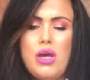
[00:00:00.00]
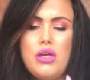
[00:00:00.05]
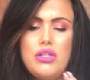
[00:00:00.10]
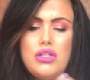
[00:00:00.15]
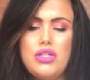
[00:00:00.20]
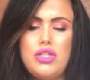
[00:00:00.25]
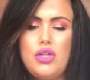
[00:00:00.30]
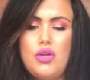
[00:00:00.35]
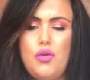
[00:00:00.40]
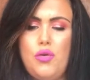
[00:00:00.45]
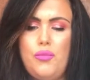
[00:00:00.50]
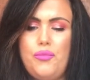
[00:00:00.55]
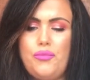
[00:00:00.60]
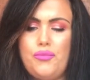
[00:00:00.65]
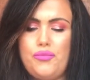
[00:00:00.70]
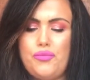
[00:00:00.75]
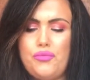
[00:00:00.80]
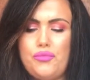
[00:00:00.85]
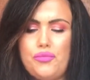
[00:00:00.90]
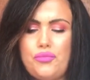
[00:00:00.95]
So
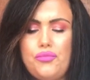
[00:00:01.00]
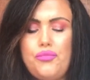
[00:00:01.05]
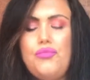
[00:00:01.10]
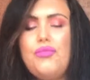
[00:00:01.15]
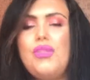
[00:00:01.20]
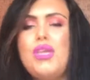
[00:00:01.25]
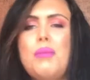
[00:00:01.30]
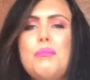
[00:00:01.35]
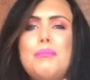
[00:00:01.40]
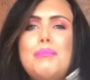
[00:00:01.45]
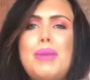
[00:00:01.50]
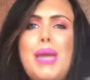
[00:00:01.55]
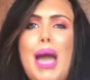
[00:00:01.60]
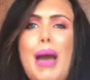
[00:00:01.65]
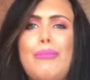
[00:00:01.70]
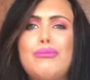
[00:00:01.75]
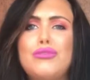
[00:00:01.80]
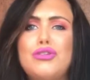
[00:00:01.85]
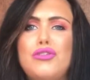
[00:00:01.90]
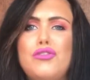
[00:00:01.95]
my
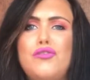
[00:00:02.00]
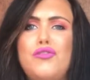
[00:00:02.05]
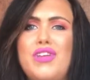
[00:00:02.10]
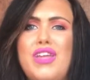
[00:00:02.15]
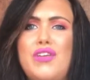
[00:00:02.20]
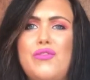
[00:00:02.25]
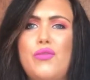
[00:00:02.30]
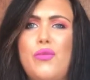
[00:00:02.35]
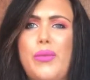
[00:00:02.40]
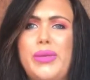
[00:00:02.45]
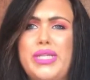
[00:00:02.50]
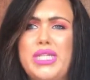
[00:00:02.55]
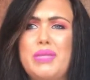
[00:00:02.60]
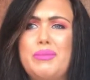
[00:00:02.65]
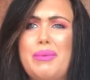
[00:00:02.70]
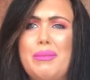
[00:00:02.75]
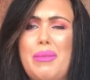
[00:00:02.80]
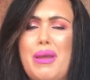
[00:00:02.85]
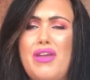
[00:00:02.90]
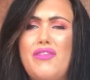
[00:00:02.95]
absolute favourite, which has
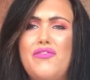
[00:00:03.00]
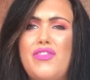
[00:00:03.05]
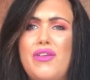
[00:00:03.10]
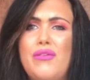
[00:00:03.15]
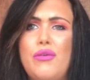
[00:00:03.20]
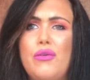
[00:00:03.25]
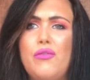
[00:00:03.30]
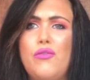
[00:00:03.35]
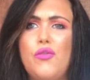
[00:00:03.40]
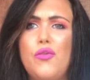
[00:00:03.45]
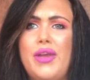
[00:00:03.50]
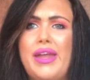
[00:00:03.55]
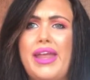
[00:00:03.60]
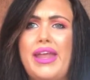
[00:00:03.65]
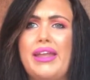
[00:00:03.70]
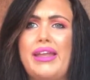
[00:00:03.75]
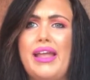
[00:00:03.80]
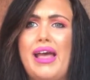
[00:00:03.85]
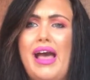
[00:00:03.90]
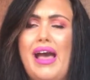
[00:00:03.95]
been my favourite for
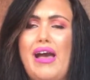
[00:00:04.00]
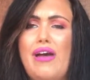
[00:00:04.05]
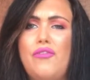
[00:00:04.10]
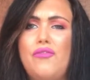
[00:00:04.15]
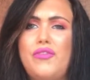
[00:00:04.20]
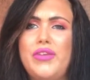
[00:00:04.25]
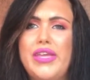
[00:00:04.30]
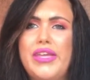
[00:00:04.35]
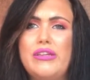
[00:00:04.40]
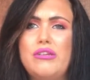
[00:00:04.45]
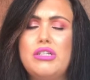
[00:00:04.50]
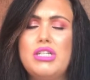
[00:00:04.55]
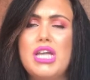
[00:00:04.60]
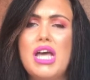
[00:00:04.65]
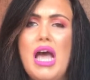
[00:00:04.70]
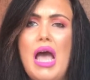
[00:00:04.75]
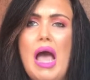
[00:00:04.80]
8.5 years.